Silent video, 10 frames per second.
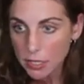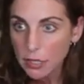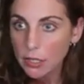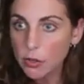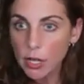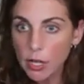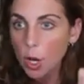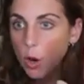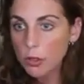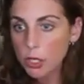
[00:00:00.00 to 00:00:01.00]
You can't be
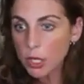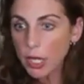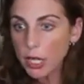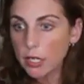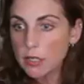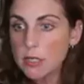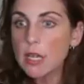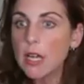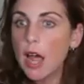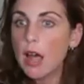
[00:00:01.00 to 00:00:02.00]
home with your kids
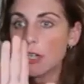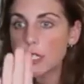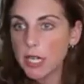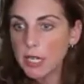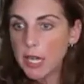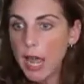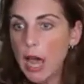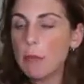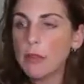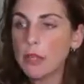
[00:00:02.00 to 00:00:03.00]
and then take a
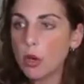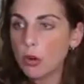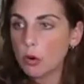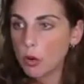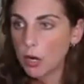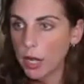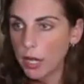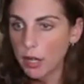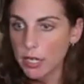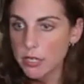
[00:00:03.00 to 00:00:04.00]
nap and then go to work at
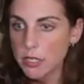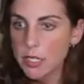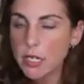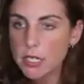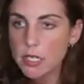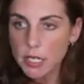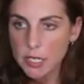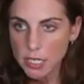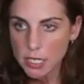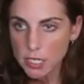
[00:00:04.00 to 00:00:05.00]
night. That doesn't
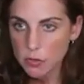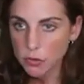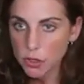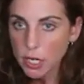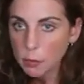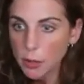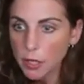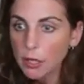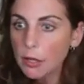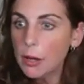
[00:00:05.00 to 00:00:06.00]
exist for
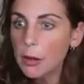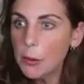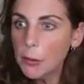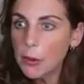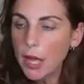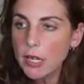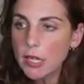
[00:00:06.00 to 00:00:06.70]
therapy. Okay.